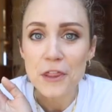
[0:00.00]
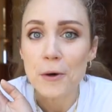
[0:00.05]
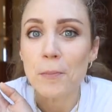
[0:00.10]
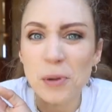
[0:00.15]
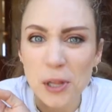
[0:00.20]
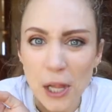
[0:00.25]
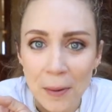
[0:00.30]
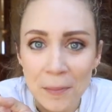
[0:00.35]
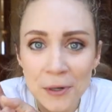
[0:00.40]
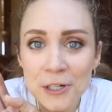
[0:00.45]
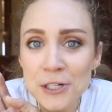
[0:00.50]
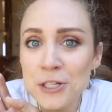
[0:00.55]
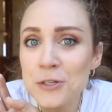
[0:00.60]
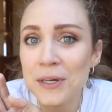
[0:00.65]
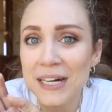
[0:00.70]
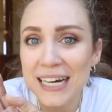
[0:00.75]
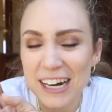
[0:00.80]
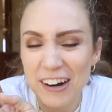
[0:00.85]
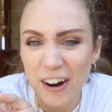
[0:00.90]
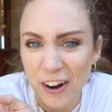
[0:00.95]
The plumbers
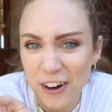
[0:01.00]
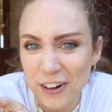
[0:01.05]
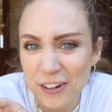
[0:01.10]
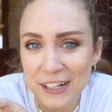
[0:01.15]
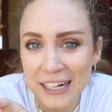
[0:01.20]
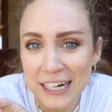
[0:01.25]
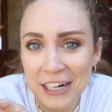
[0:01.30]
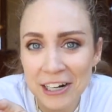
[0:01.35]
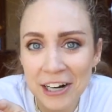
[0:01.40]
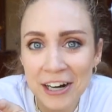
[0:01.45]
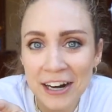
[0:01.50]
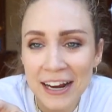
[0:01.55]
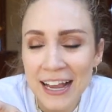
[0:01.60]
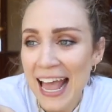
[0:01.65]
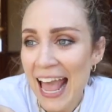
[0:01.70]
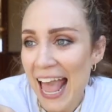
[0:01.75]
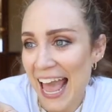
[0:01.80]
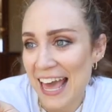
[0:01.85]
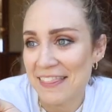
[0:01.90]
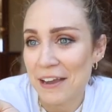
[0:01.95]
were here earlier,
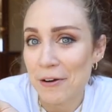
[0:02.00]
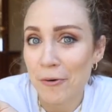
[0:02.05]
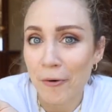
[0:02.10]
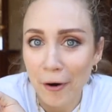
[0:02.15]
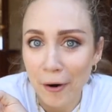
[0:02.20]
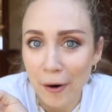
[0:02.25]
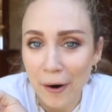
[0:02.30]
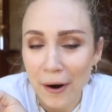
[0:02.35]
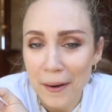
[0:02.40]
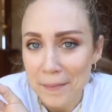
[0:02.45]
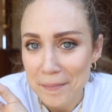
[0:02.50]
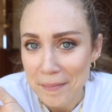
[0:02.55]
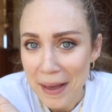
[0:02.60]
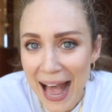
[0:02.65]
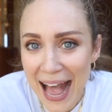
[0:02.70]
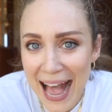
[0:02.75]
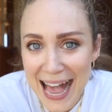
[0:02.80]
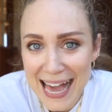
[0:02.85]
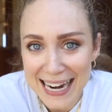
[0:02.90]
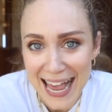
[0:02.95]
and they were
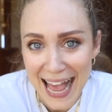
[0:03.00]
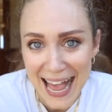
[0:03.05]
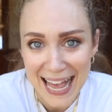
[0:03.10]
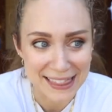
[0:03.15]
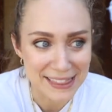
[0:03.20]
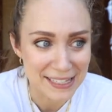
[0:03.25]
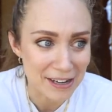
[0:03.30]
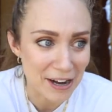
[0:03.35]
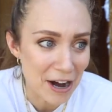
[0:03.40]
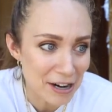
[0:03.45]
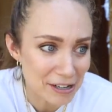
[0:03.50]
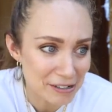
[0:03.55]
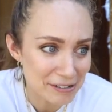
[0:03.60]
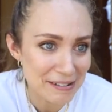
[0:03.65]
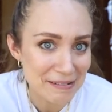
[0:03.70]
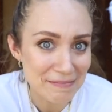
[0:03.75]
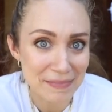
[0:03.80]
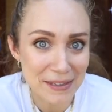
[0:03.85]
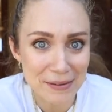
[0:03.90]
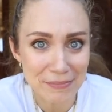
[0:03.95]
mad at the
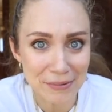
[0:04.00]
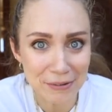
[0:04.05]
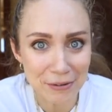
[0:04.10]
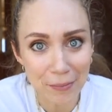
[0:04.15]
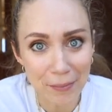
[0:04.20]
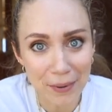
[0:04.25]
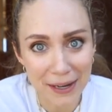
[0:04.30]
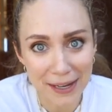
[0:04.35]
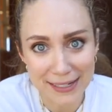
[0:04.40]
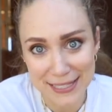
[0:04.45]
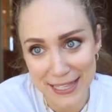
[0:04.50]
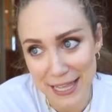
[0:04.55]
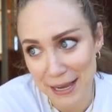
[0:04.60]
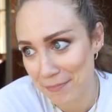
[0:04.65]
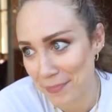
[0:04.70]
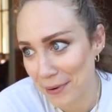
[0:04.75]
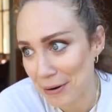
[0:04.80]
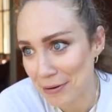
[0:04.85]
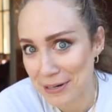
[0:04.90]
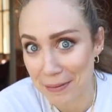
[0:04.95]
concrete people because they
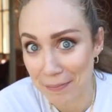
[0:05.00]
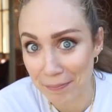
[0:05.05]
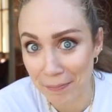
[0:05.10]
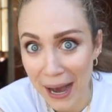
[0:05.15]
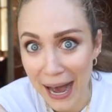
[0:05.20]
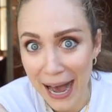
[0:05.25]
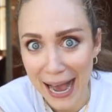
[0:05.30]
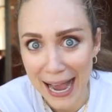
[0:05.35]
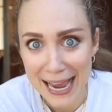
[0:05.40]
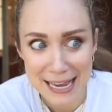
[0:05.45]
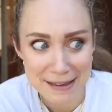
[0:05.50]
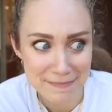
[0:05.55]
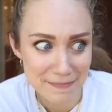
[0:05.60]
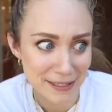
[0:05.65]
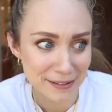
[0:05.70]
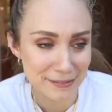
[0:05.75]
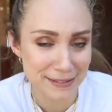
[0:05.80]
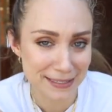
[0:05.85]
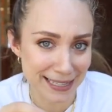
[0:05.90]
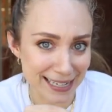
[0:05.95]
broke a pipe,
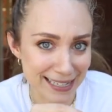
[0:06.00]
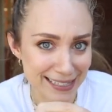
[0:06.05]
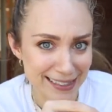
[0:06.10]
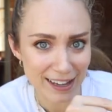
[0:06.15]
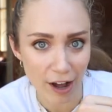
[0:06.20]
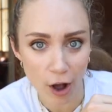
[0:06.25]
and it was like the,